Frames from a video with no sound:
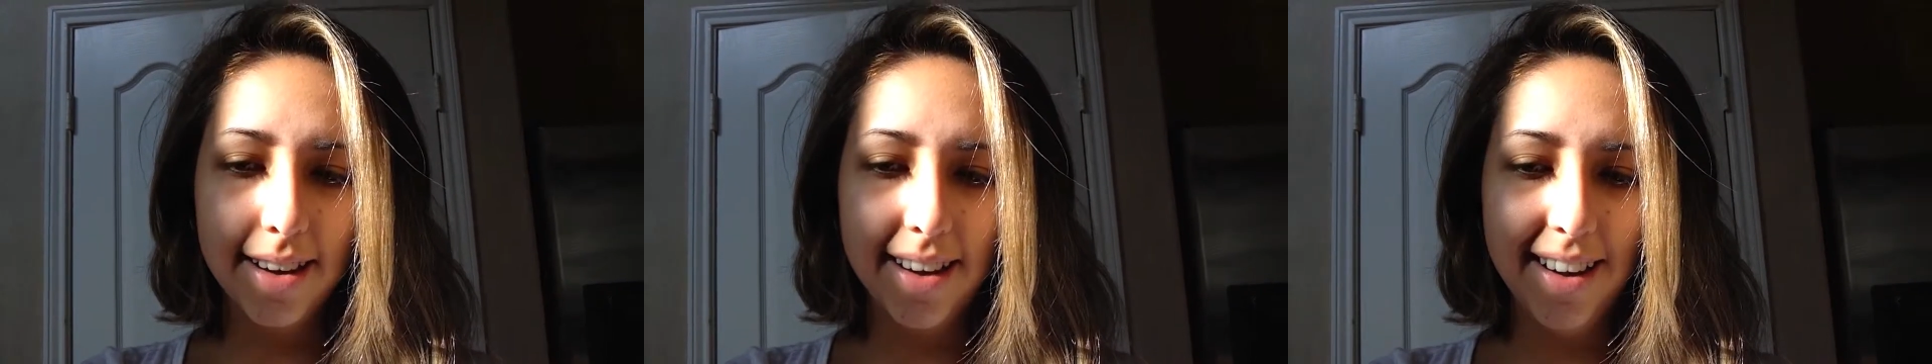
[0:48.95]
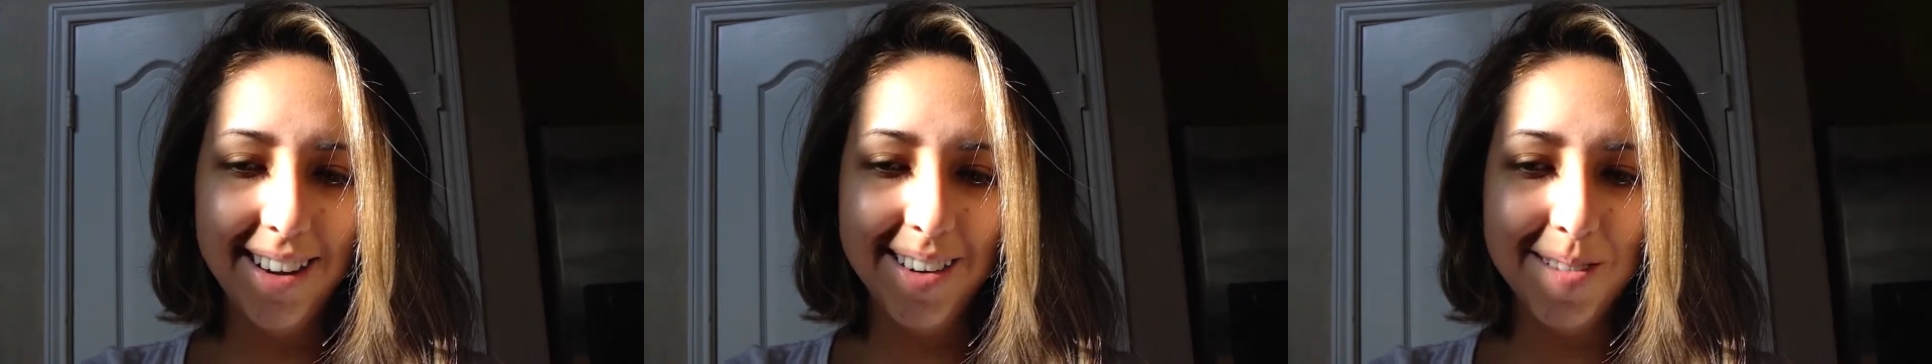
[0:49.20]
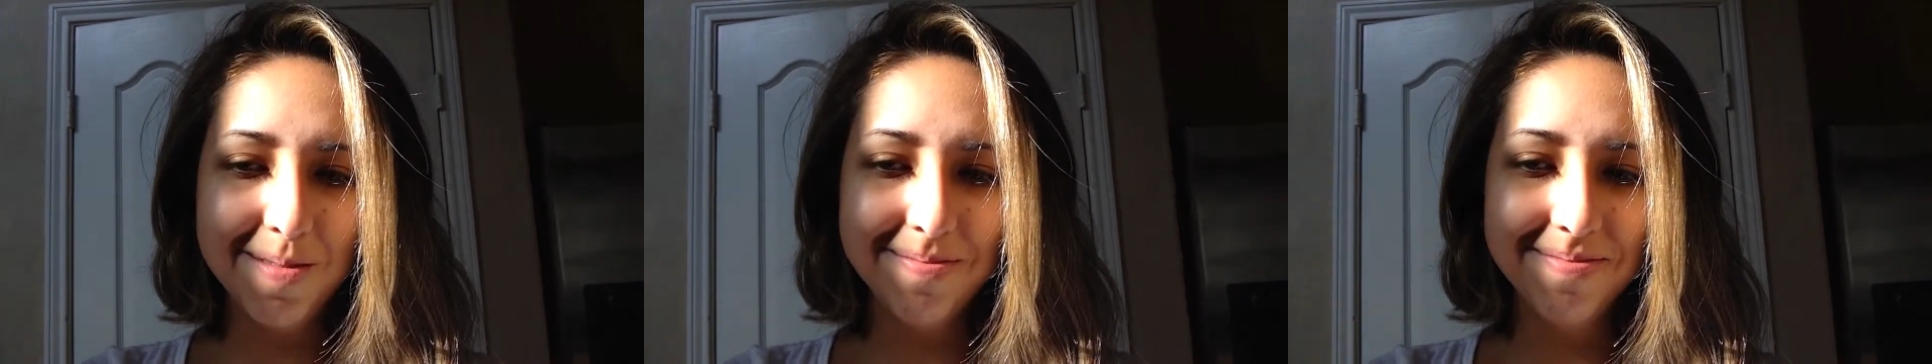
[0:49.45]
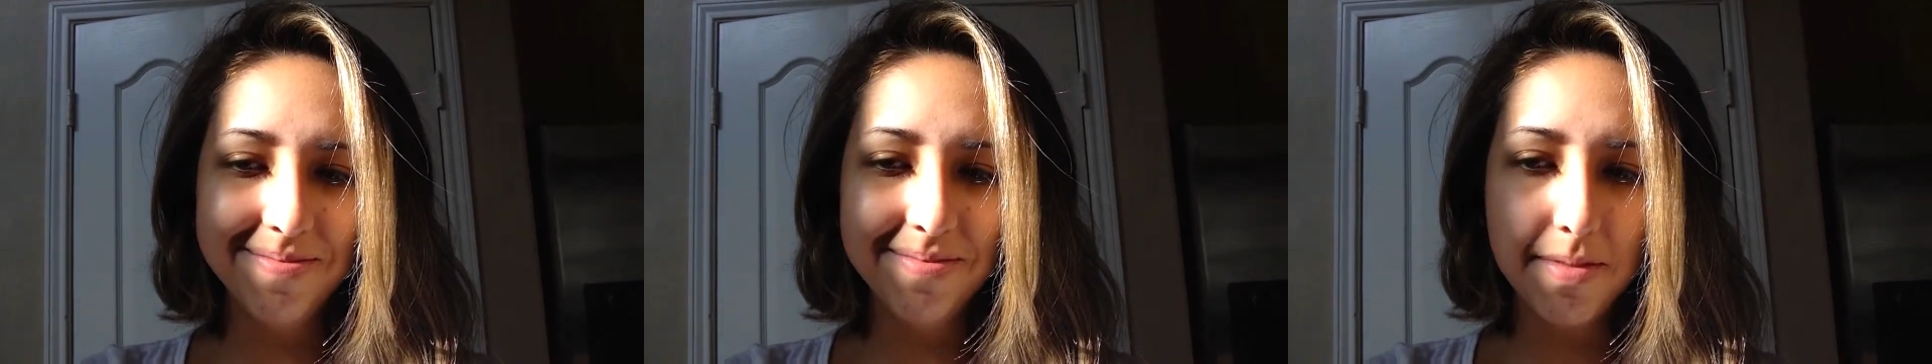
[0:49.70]

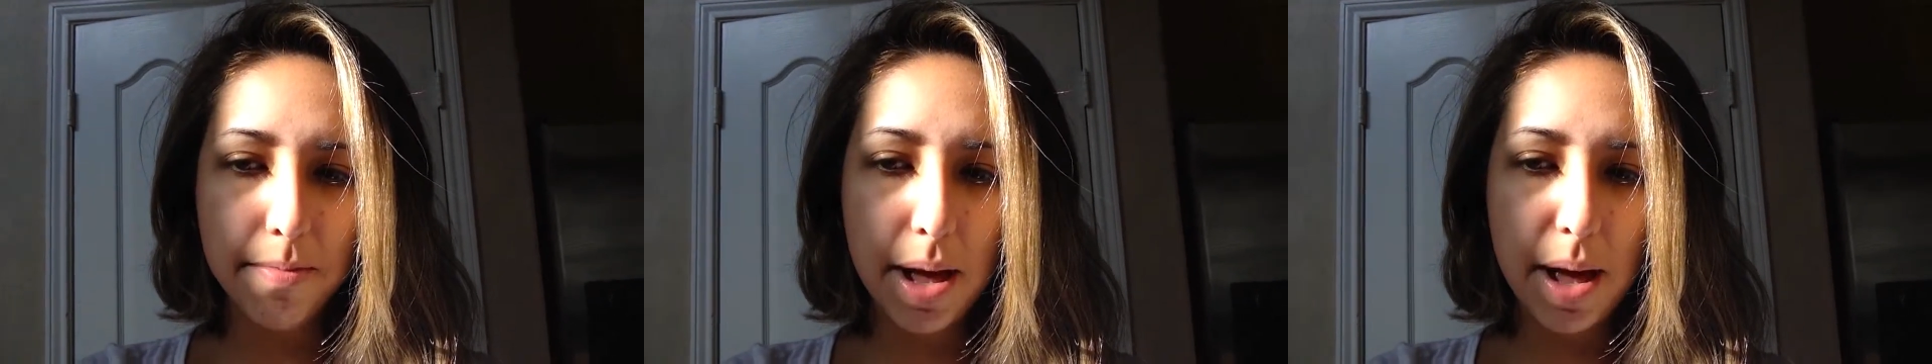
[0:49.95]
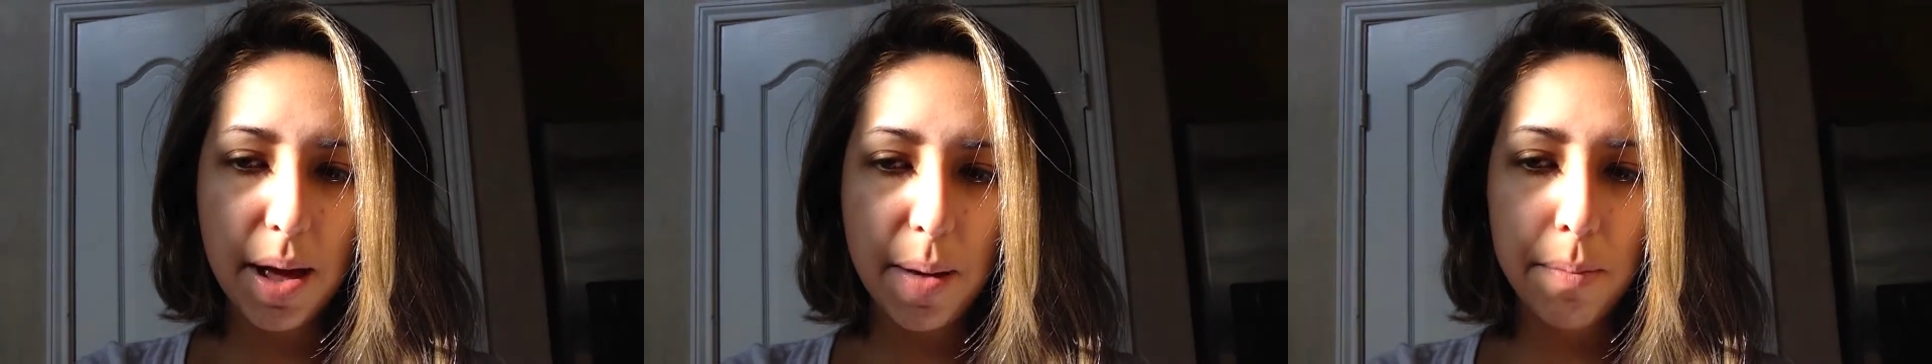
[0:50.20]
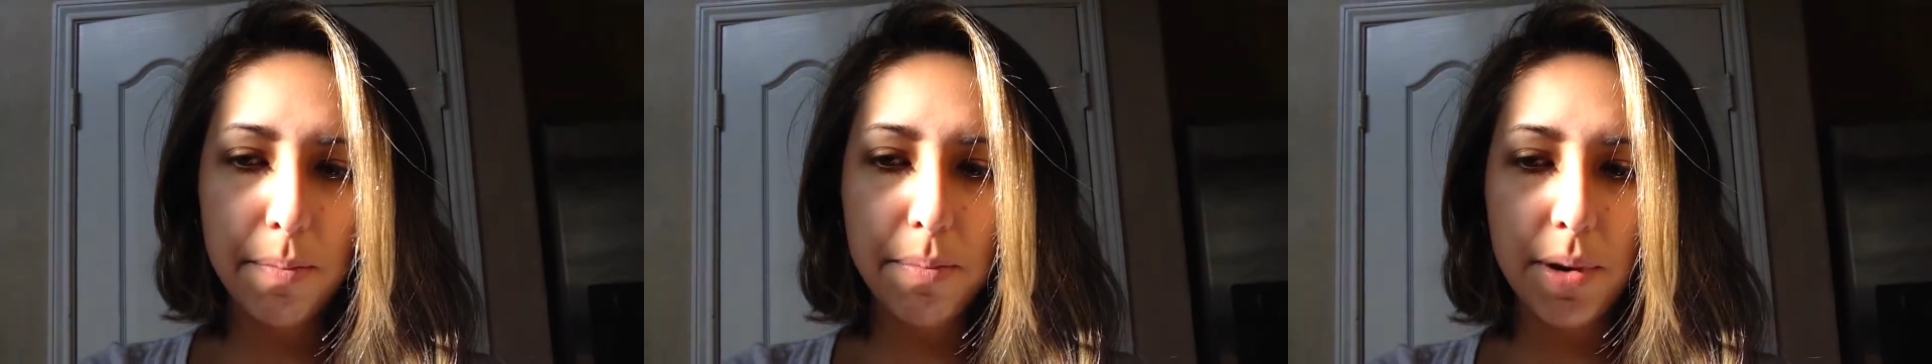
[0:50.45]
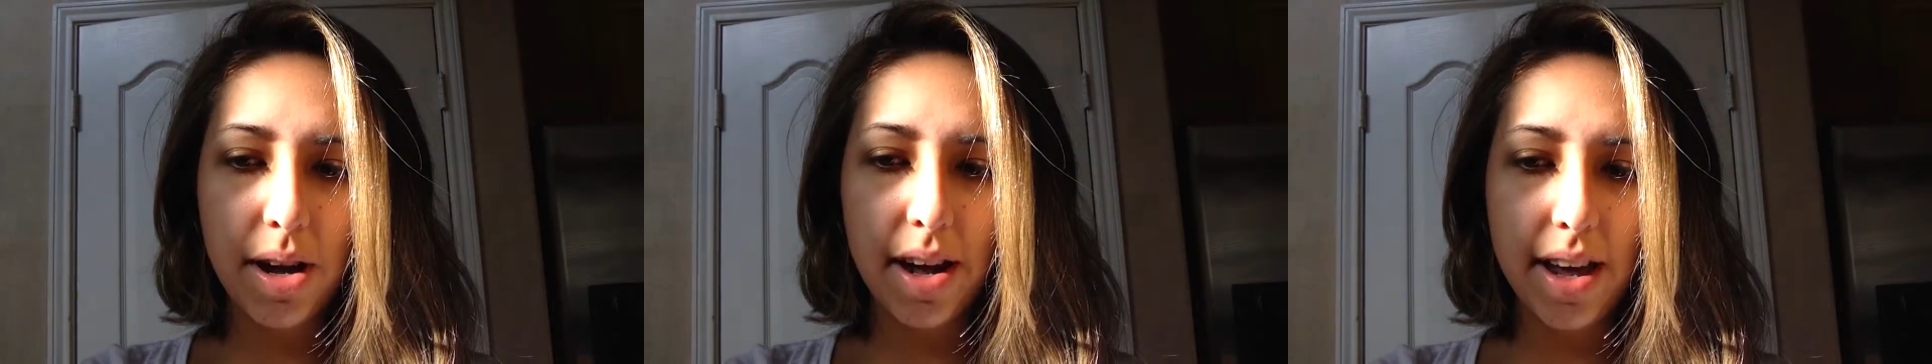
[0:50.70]

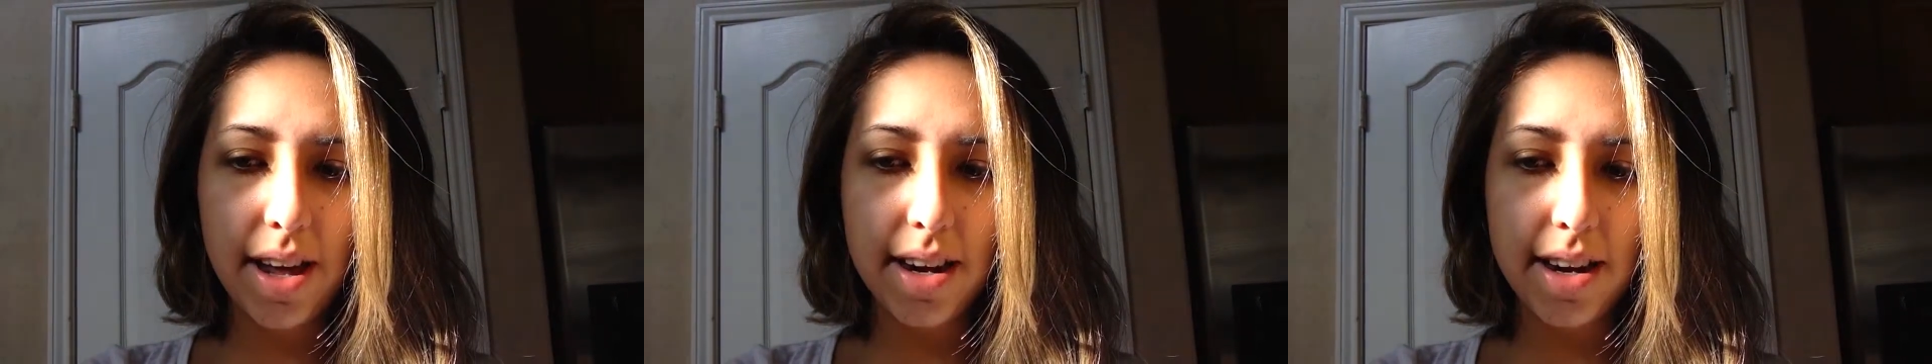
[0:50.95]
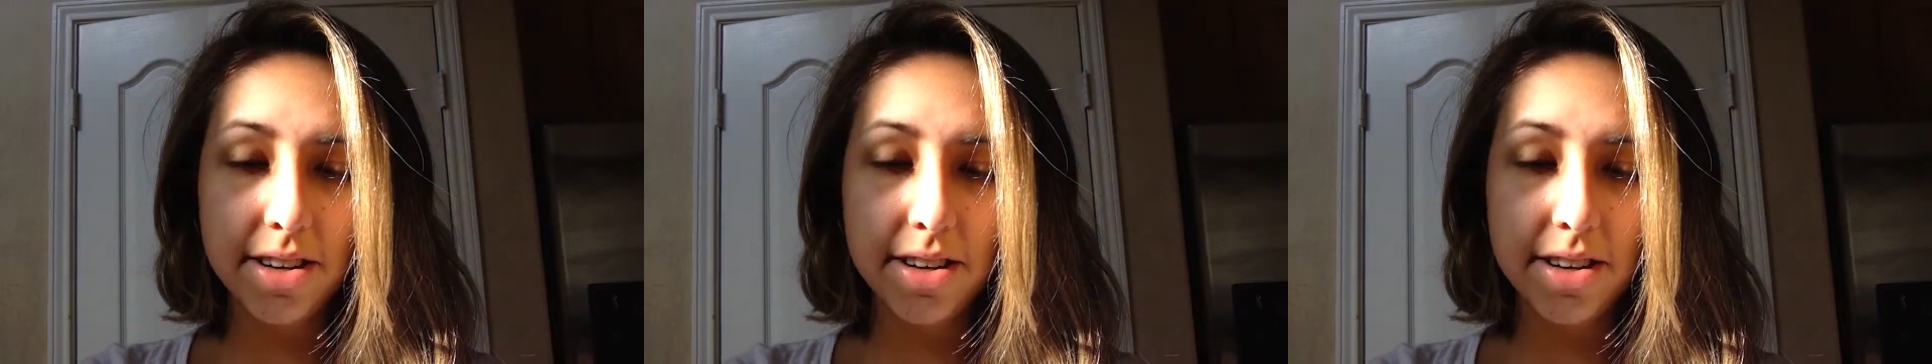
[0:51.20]
But as